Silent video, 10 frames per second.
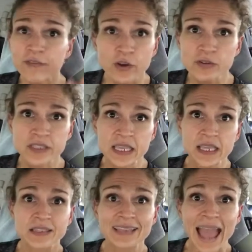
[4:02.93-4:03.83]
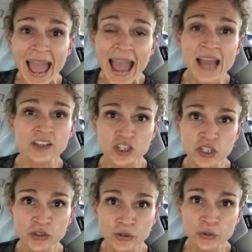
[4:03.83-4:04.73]
of those things add
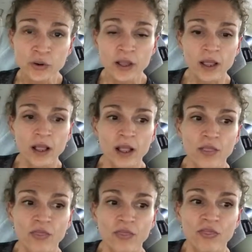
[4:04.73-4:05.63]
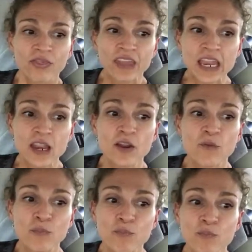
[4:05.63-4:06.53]
to the
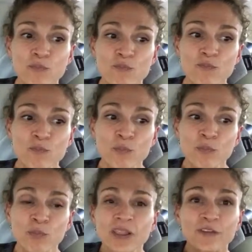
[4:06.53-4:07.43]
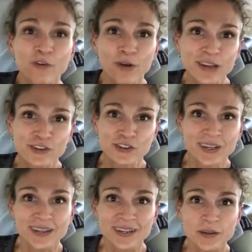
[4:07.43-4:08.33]

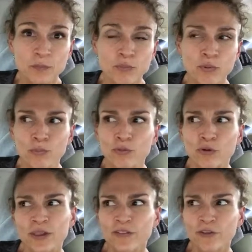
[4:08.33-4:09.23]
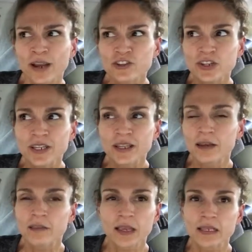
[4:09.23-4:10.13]
proliferation, I
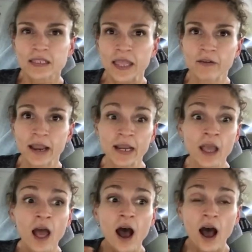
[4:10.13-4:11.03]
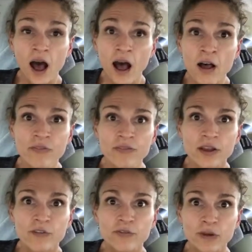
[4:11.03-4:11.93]
don't think I say that right, of
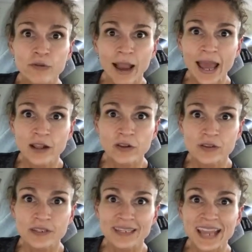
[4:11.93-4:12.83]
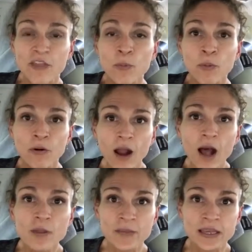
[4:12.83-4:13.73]
free radicals. Now the
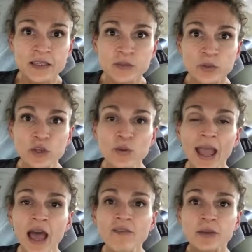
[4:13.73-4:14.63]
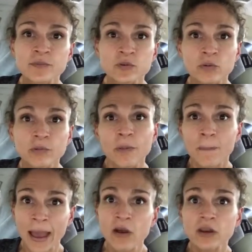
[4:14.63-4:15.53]
problem is when you have an absorbent
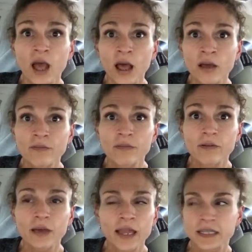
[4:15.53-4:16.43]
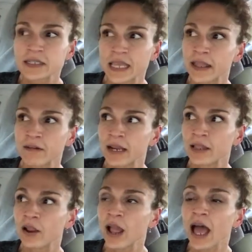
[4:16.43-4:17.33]
amount of, I didn't say that right
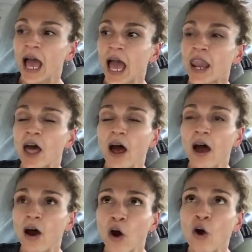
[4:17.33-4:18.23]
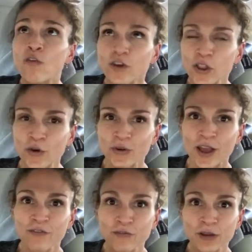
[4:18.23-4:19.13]
either, an overload
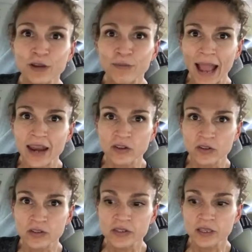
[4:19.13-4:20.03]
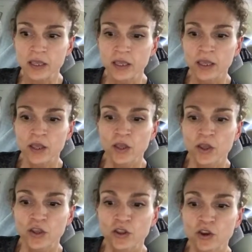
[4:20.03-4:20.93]
of free radicals,
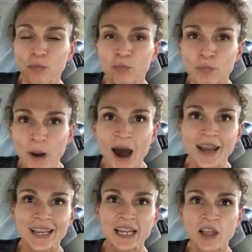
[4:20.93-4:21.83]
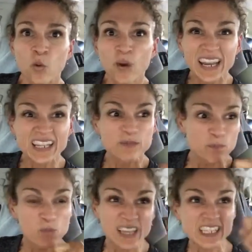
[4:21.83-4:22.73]
your body, when
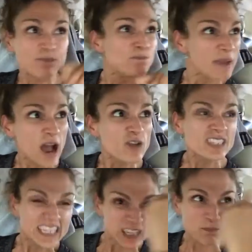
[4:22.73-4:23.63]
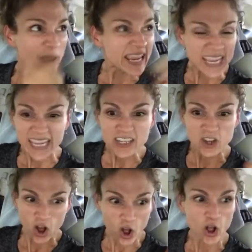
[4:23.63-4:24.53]
it's bouncing and banging into
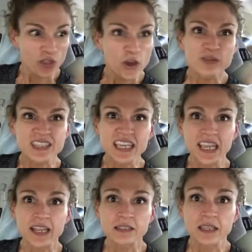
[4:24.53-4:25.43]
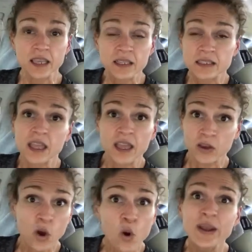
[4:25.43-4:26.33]
all those things, it's
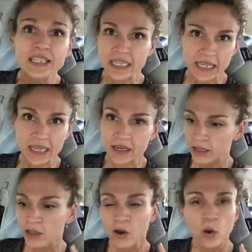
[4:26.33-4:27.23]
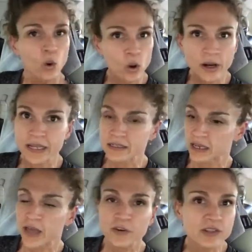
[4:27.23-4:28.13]
going to hit organs
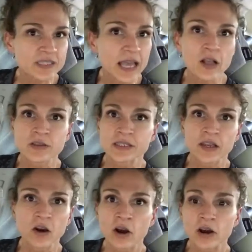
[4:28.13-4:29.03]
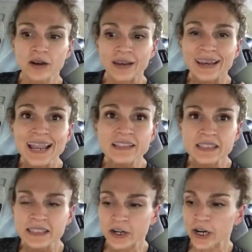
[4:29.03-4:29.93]
and other cells that are
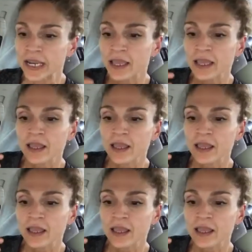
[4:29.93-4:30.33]
necessary